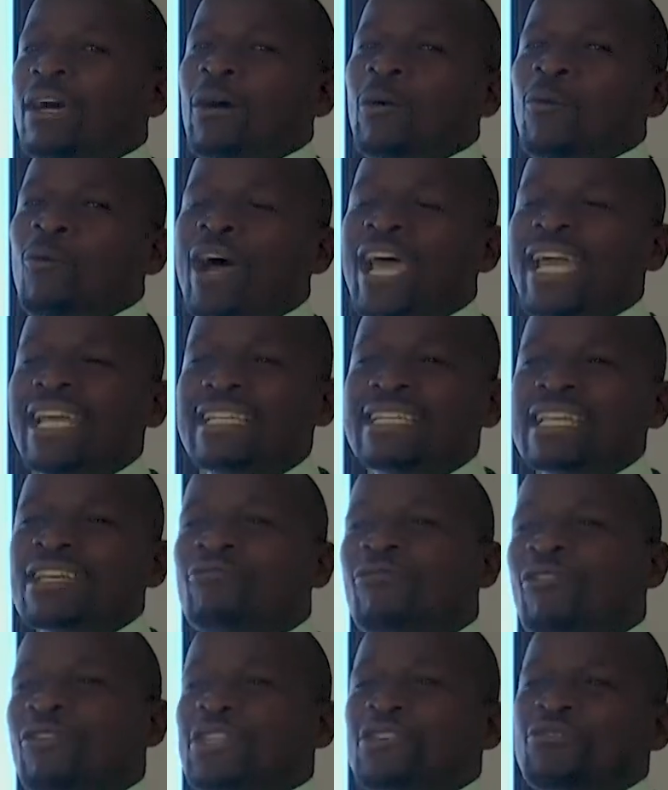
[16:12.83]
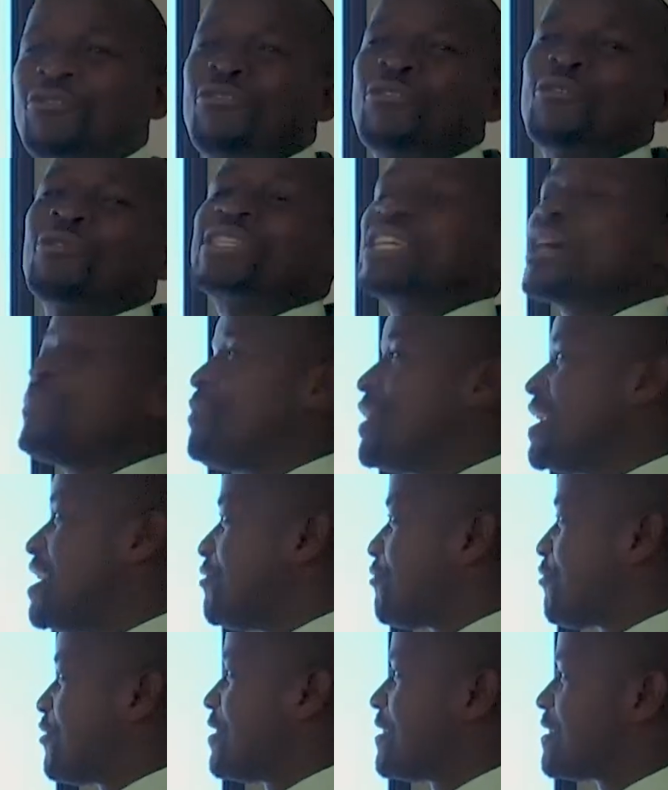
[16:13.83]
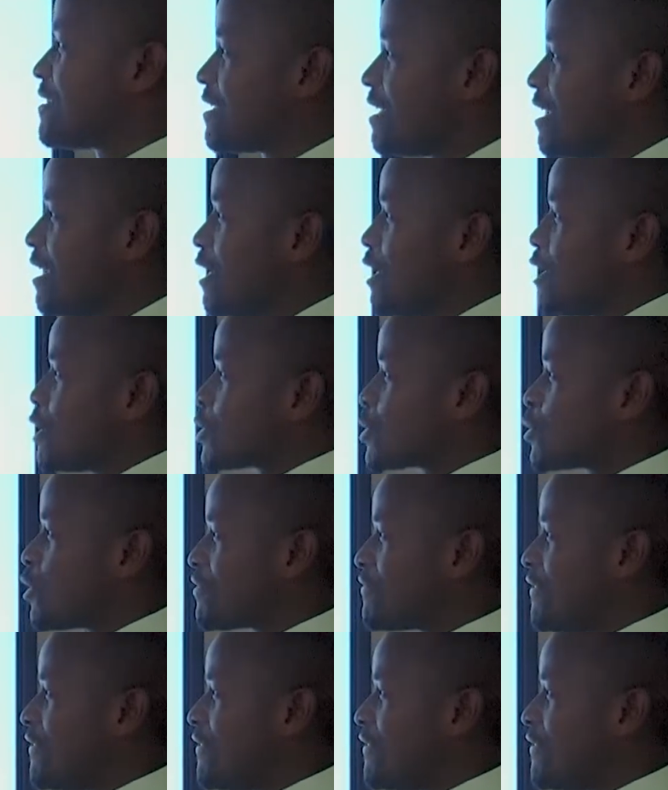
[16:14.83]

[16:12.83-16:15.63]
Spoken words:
waiting for the future benefits. So